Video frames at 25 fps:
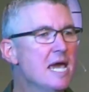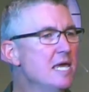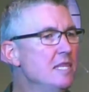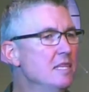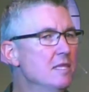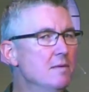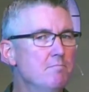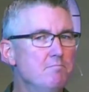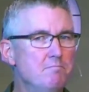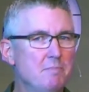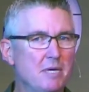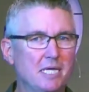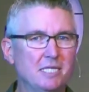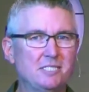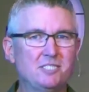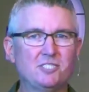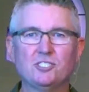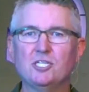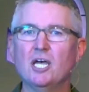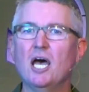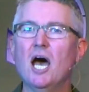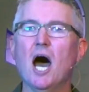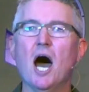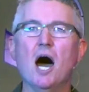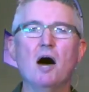in the
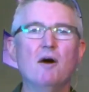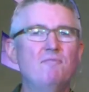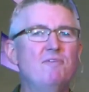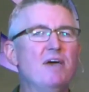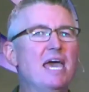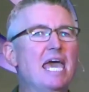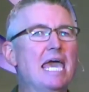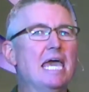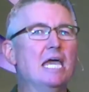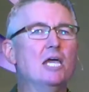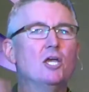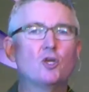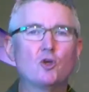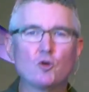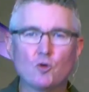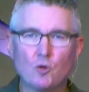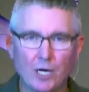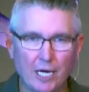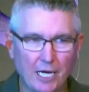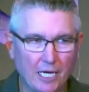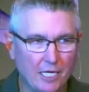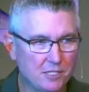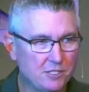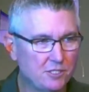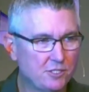midst of
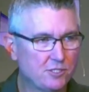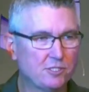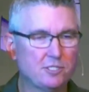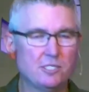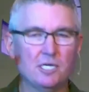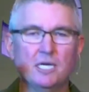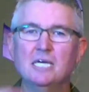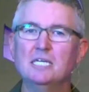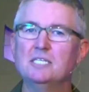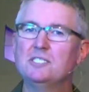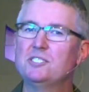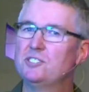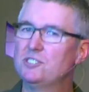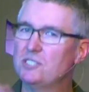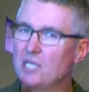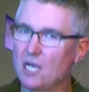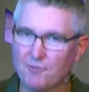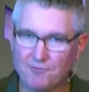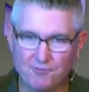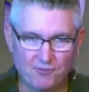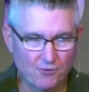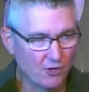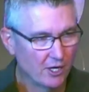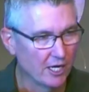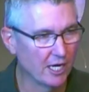increased
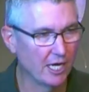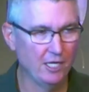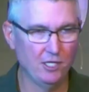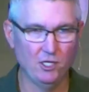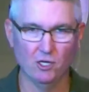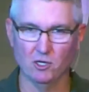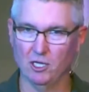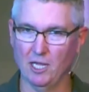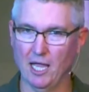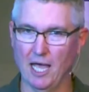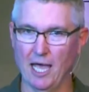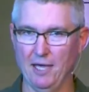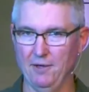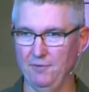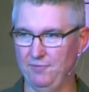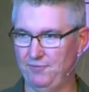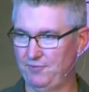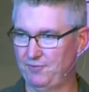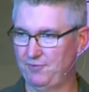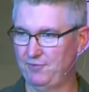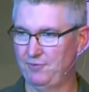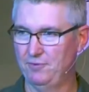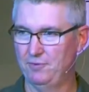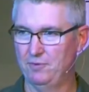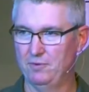suffering in your
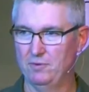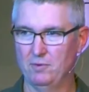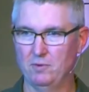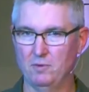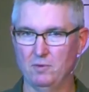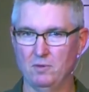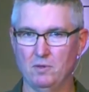life.